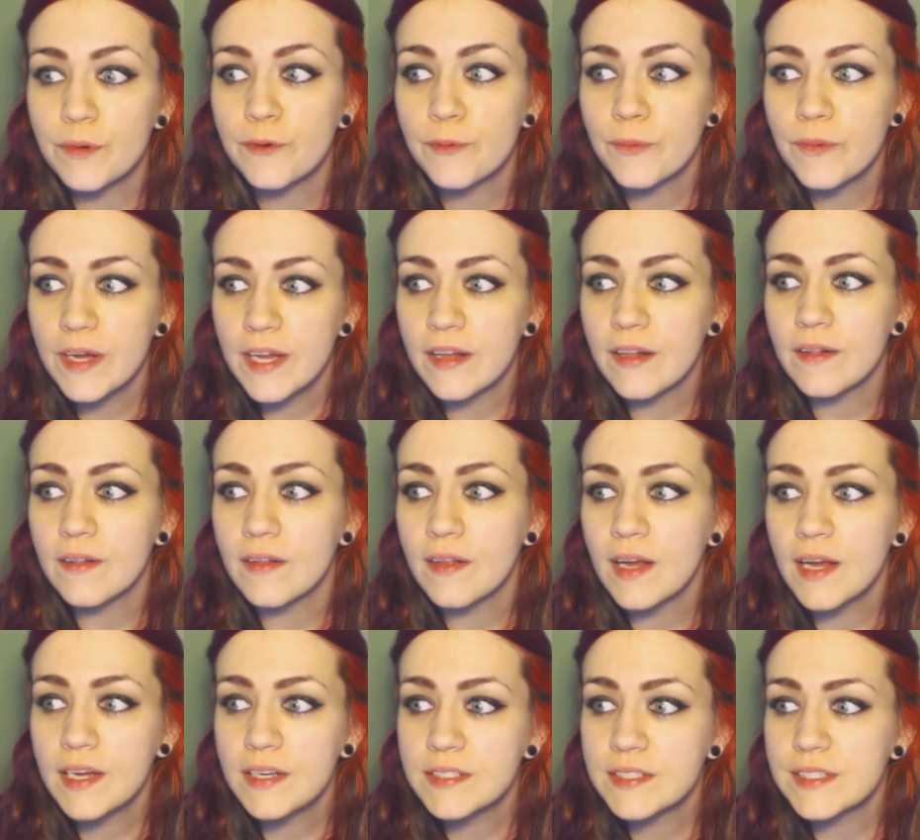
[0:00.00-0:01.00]
Well,
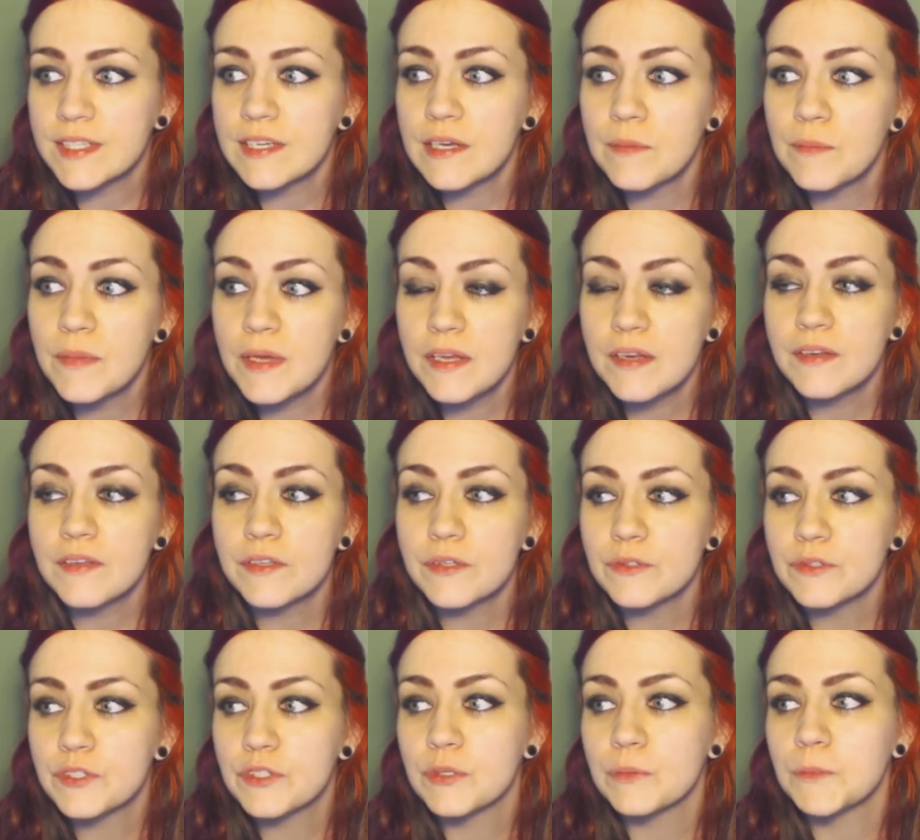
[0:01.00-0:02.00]
honestly, I made a
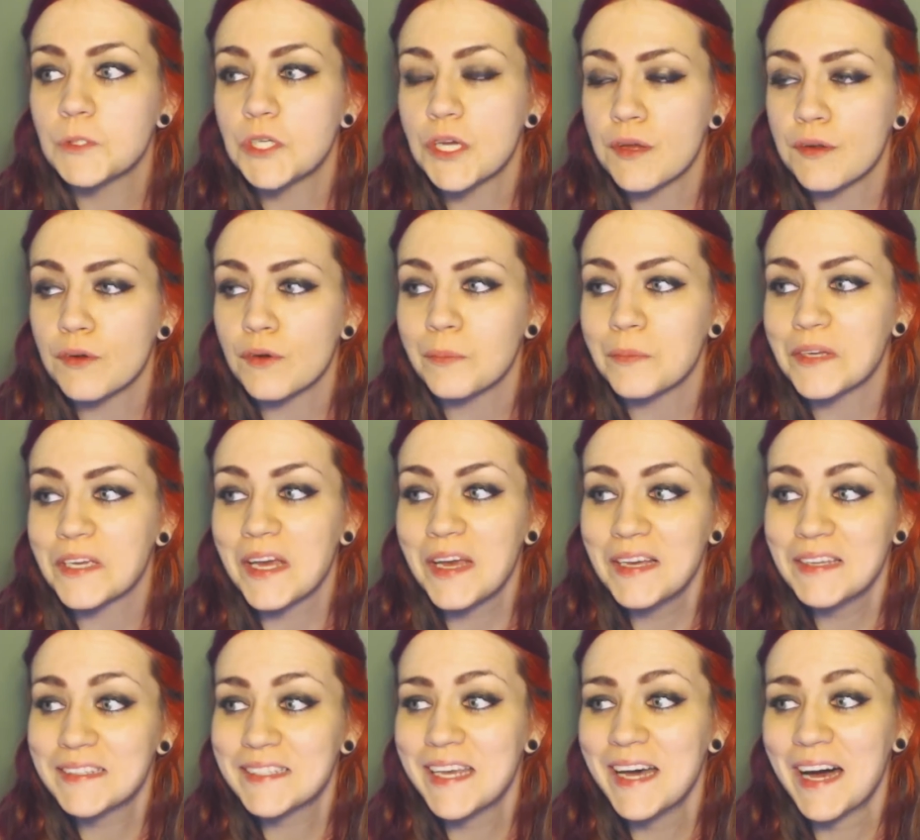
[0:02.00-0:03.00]
YouTube channel
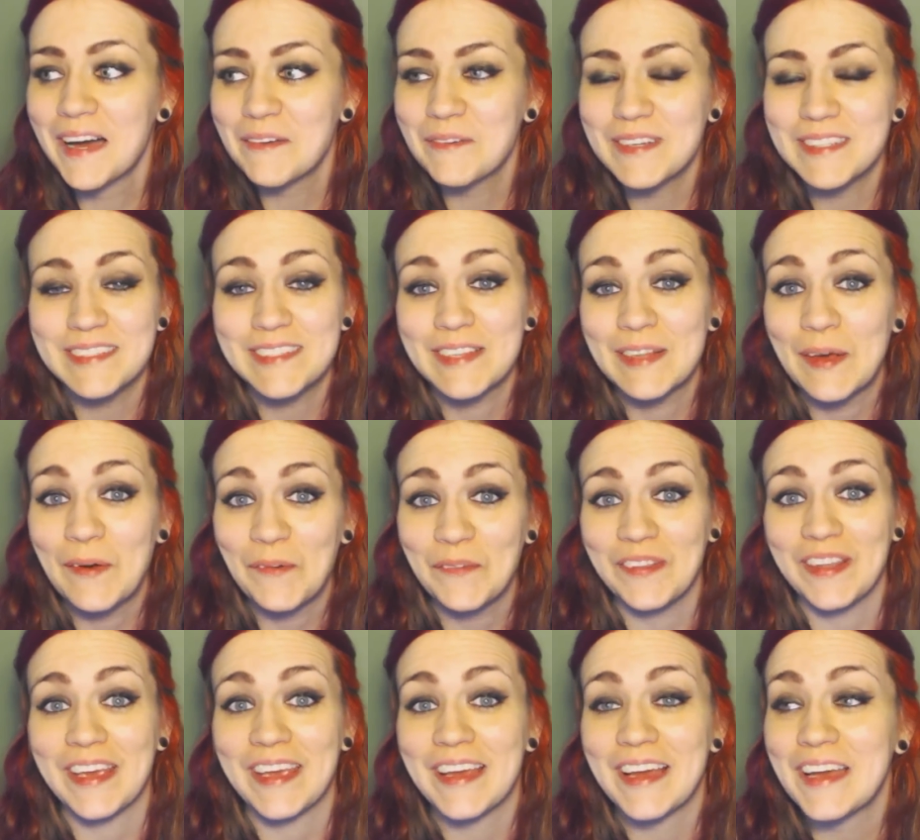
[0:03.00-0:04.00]
because I was
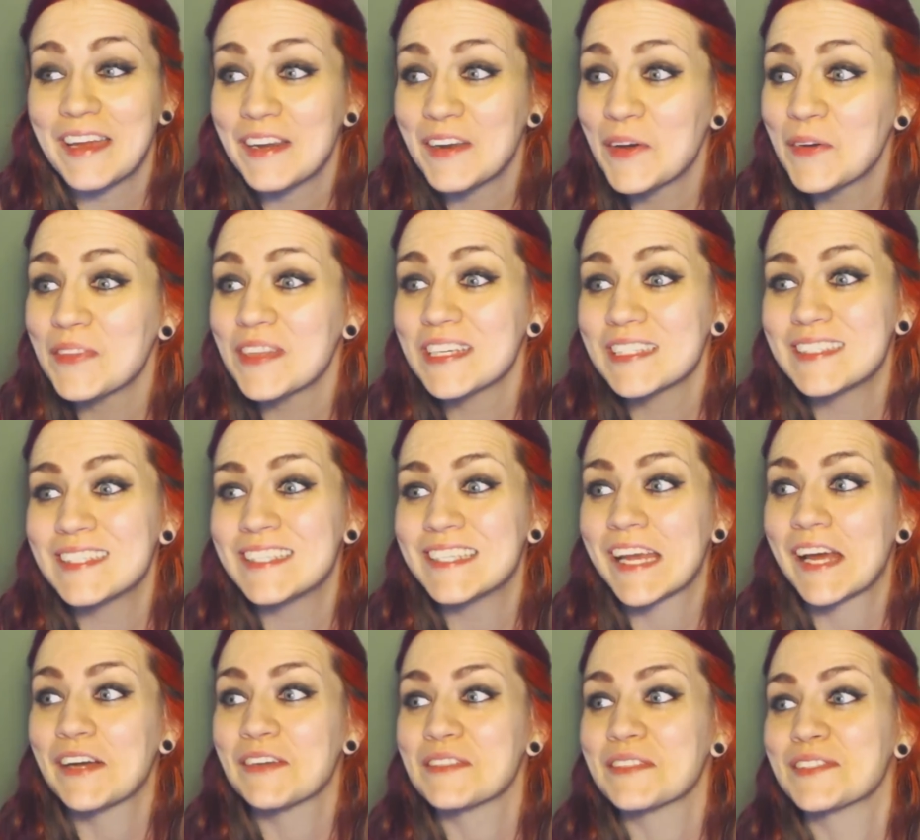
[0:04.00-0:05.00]
lonely. I know that
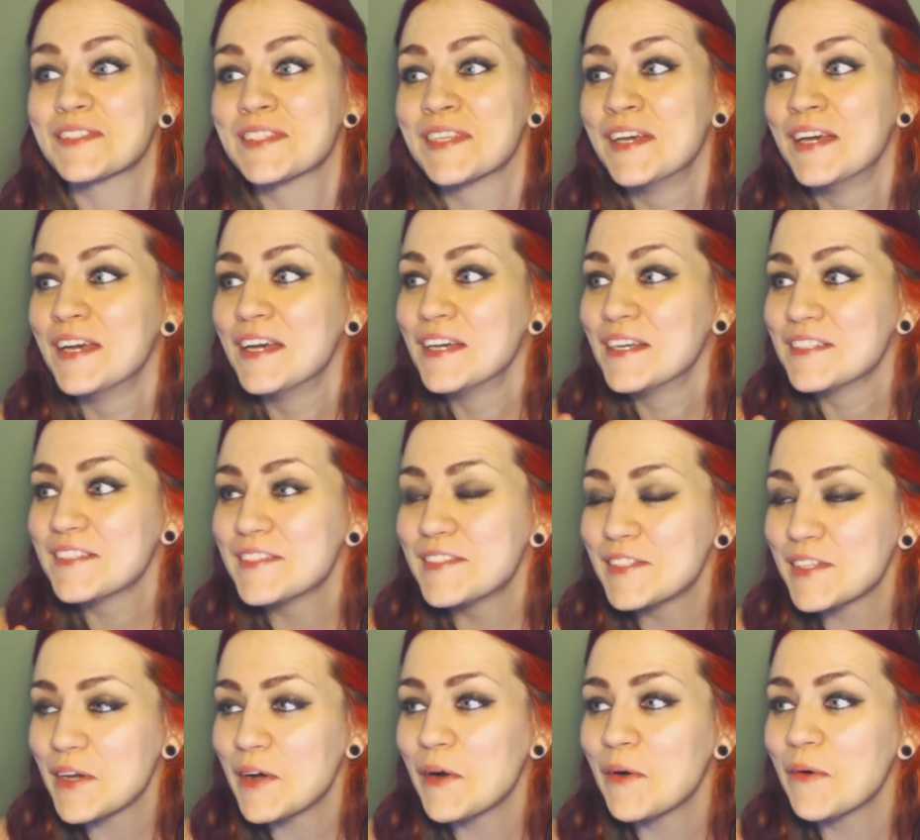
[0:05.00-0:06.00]
sounds
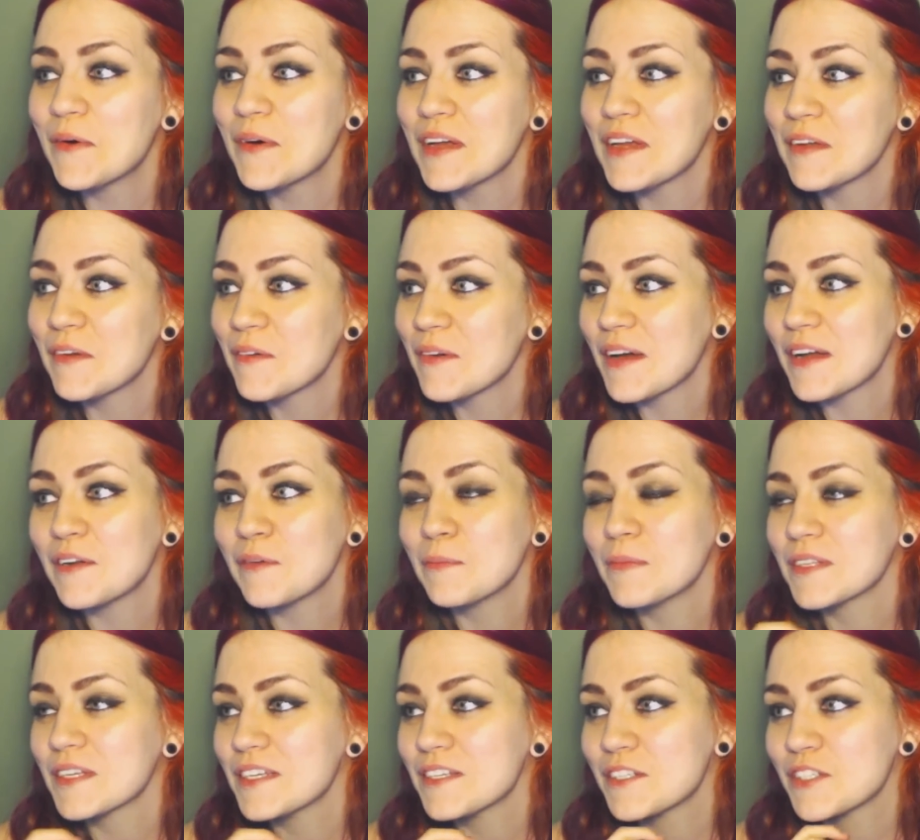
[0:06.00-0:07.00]
so
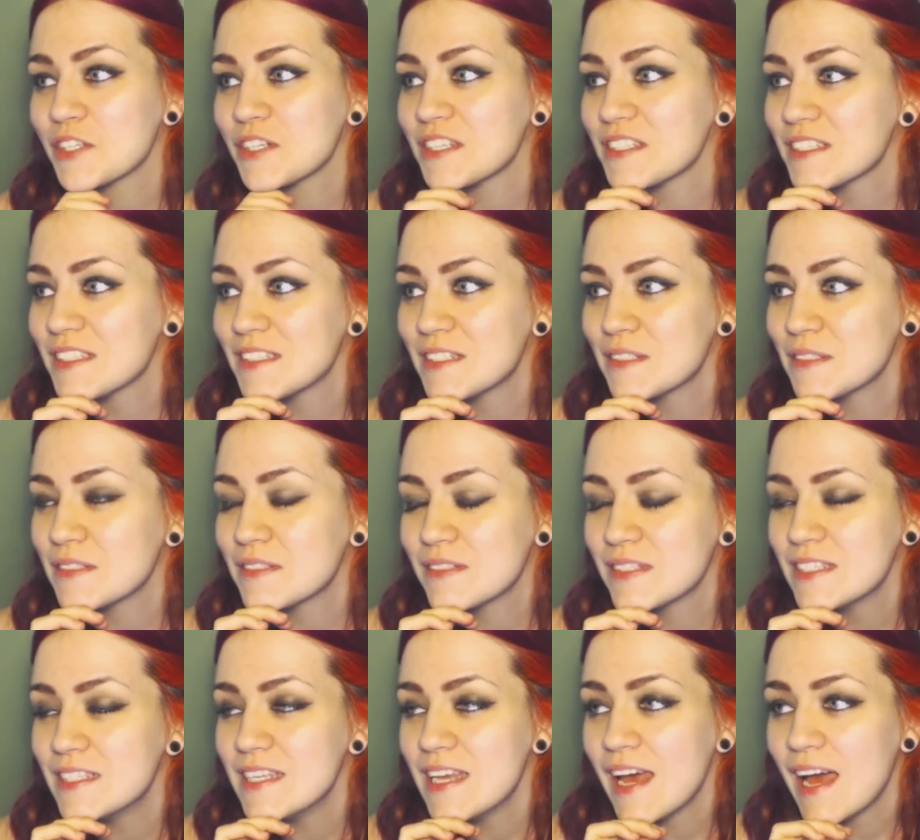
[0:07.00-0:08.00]
incredibly just
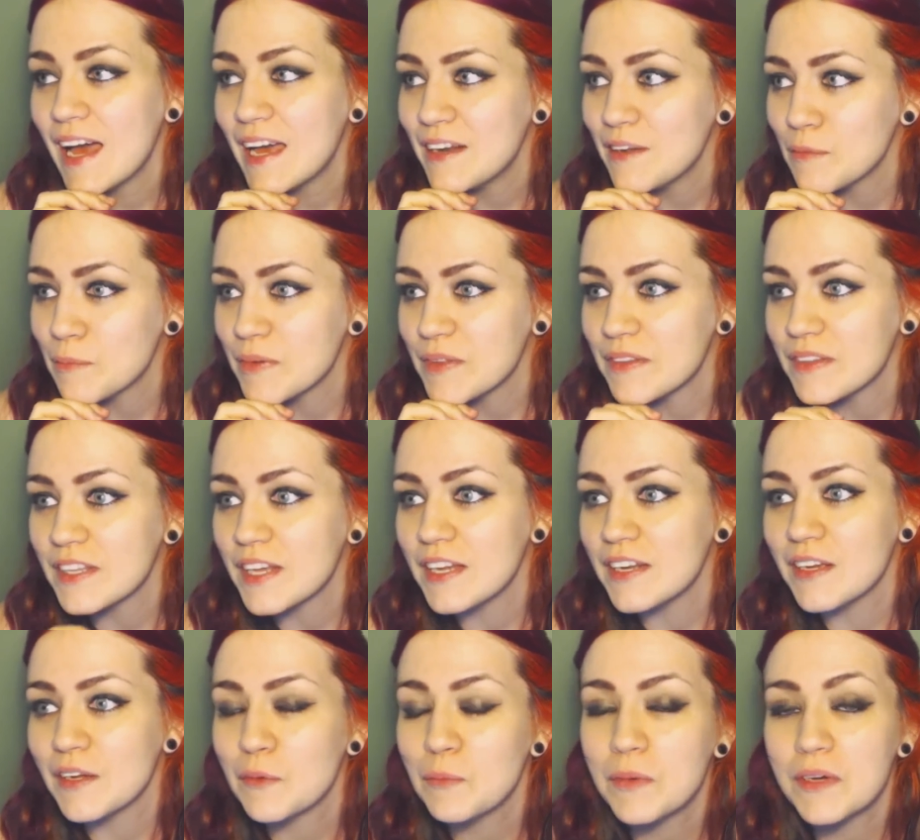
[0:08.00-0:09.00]
sad and
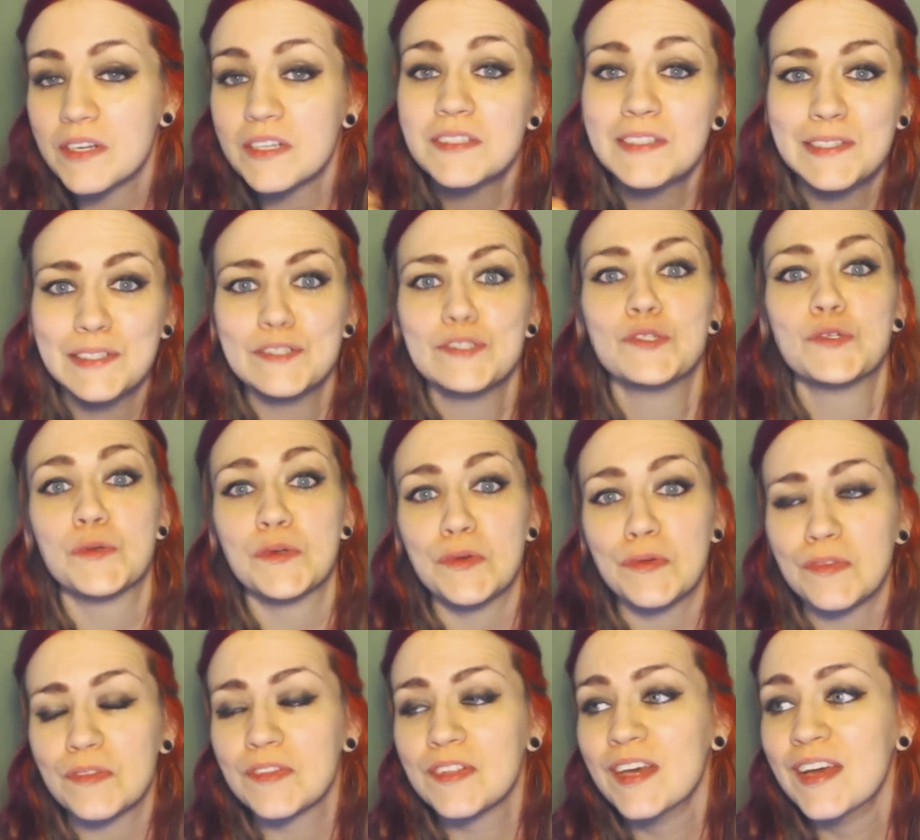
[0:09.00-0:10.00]
pathetic, but it's the
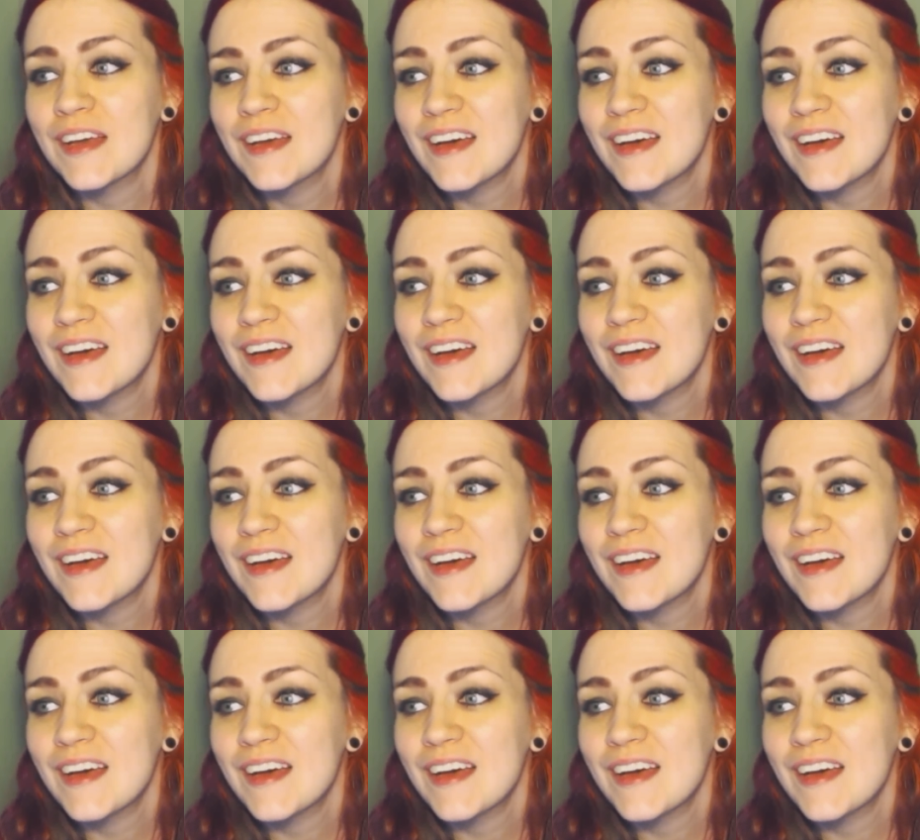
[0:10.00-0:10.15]
truth.